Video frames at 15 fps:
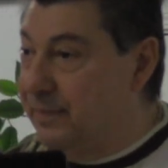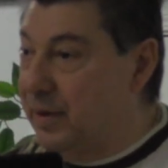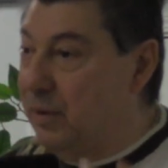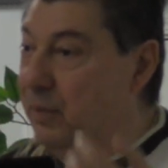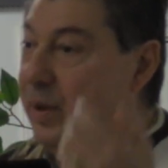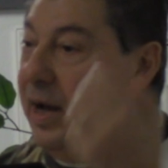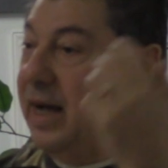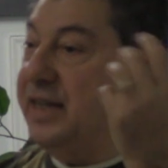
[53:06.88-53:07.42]

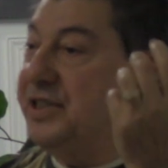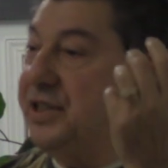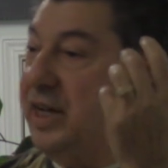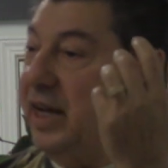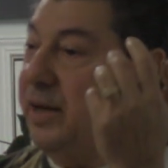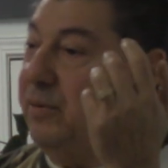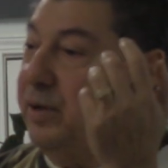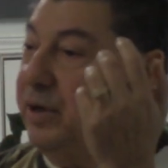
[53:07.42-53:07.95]
When I
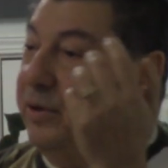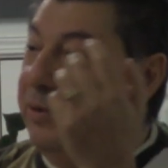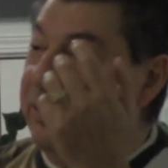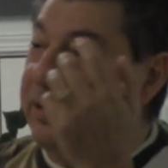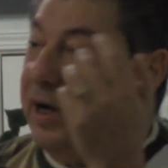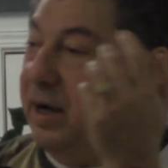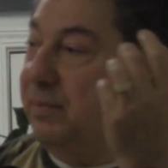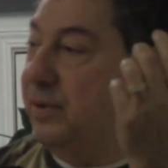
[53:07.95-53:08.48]
say, when a
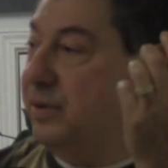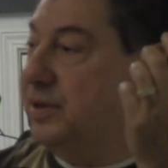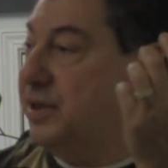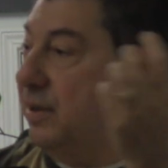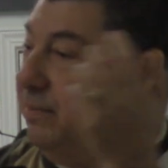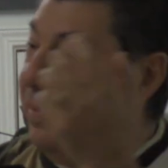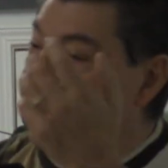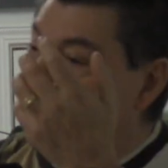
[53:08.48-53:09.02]
newcomer or
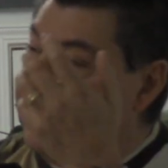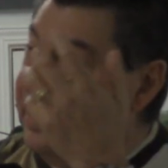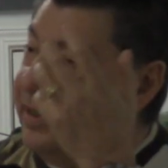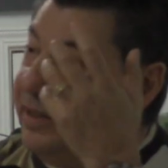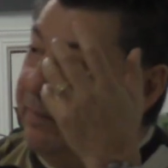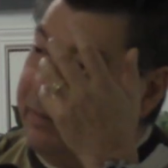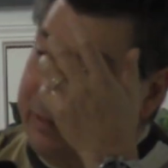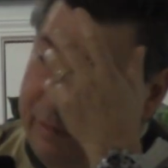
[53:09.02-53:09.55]
somebody
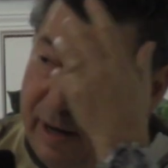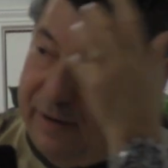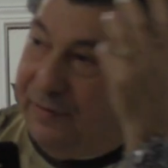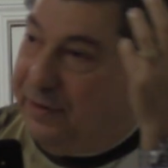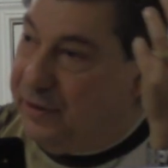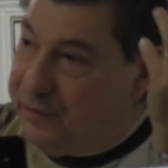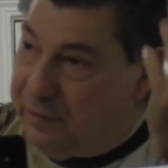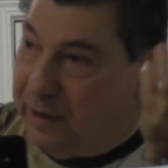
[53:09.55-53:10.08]
says, I'm
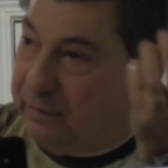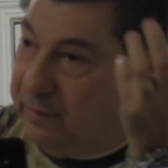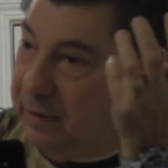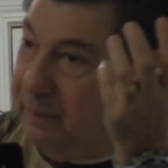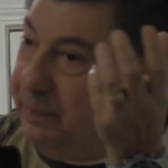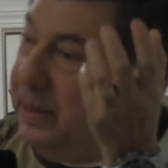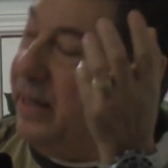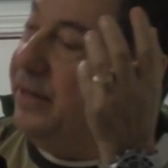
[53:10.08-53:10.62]
craving a drink
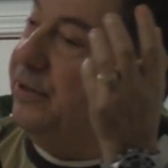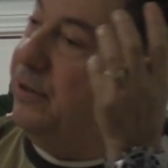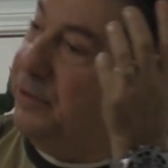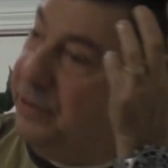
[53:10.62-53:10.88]
real bad, no,